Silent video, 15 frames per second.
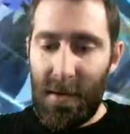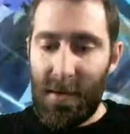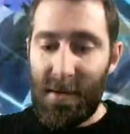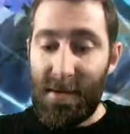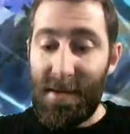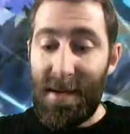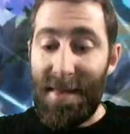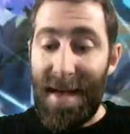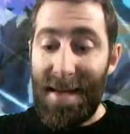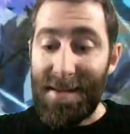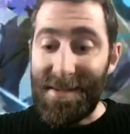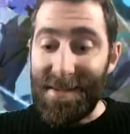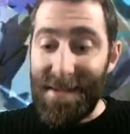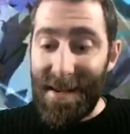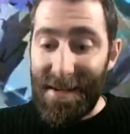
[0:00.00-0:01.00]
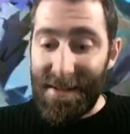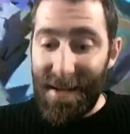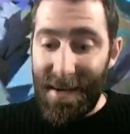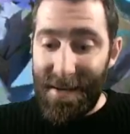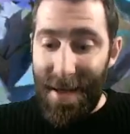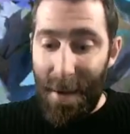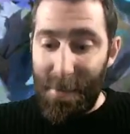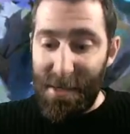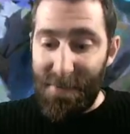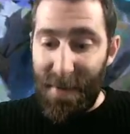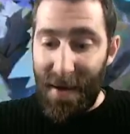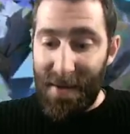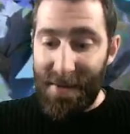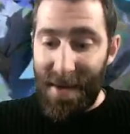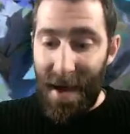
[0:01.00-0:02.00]
You can see there 16 damage
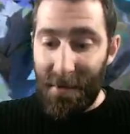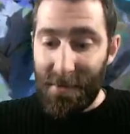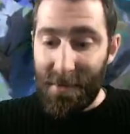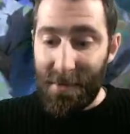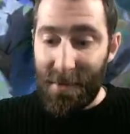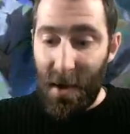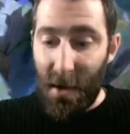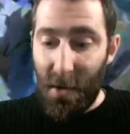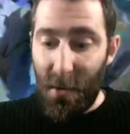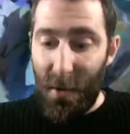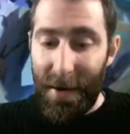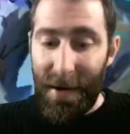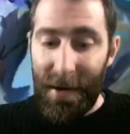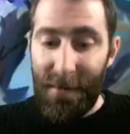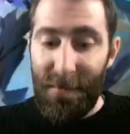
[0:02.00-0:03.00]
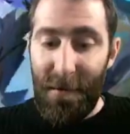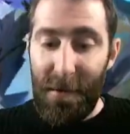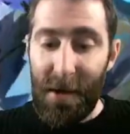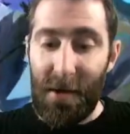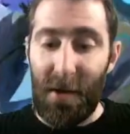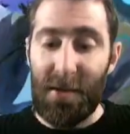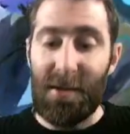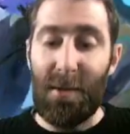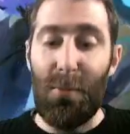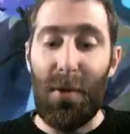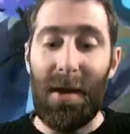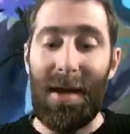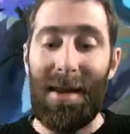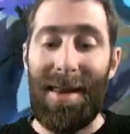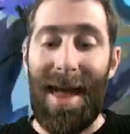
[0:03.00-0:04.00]
being dealt, so we're getting very close to
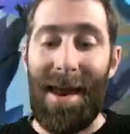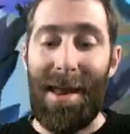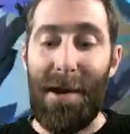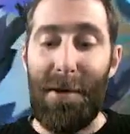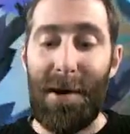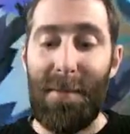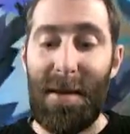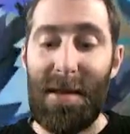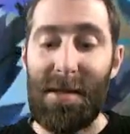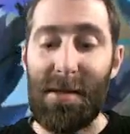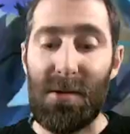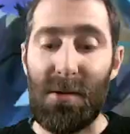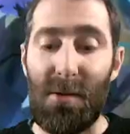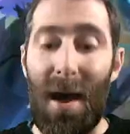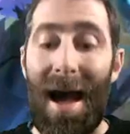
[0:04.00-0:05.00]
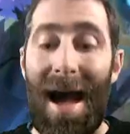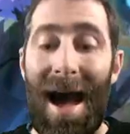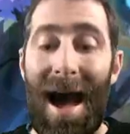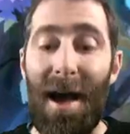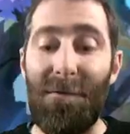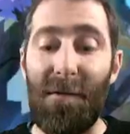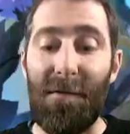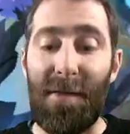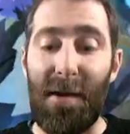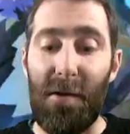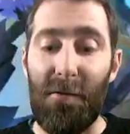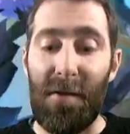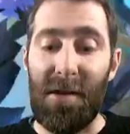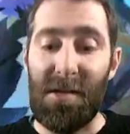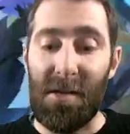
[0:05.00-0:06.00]
bringing down our enemy to half of
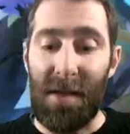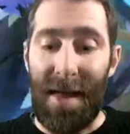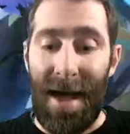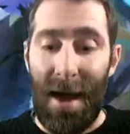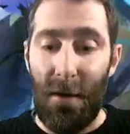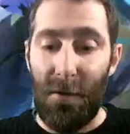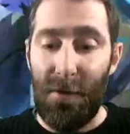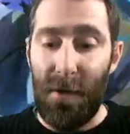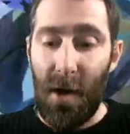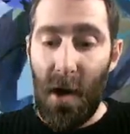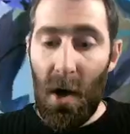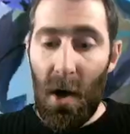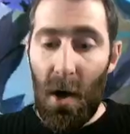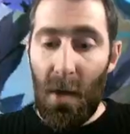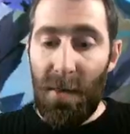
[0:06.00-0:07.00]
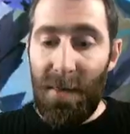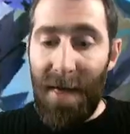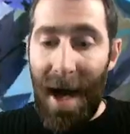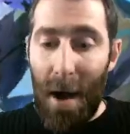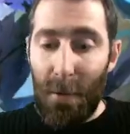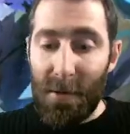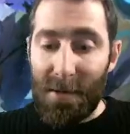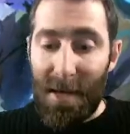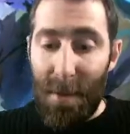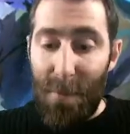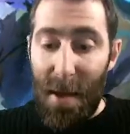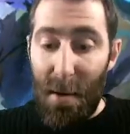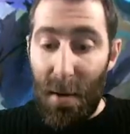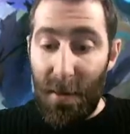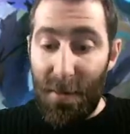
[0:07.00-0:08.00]
their original health. That was a
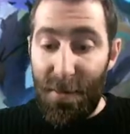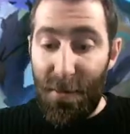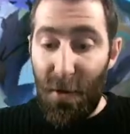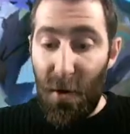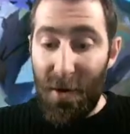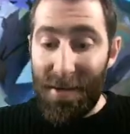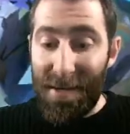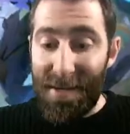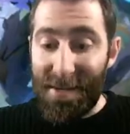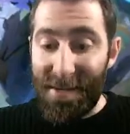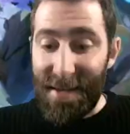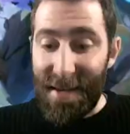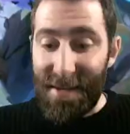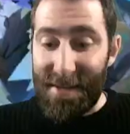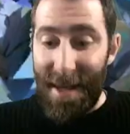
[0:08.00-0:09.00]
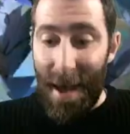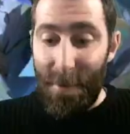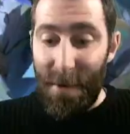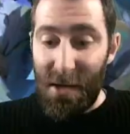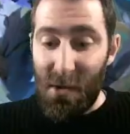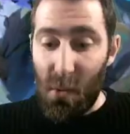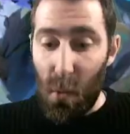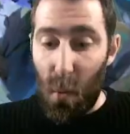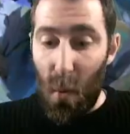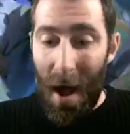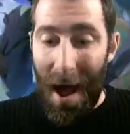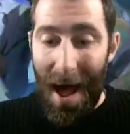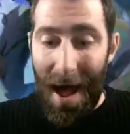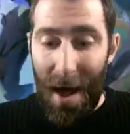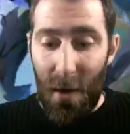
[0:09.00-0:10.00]
big one, 36 damage,
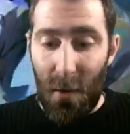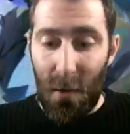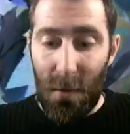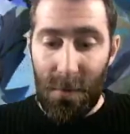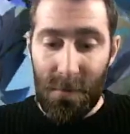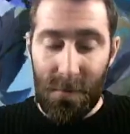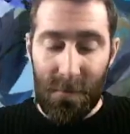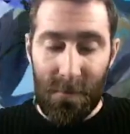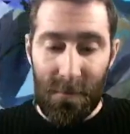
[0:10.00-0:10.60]
wow.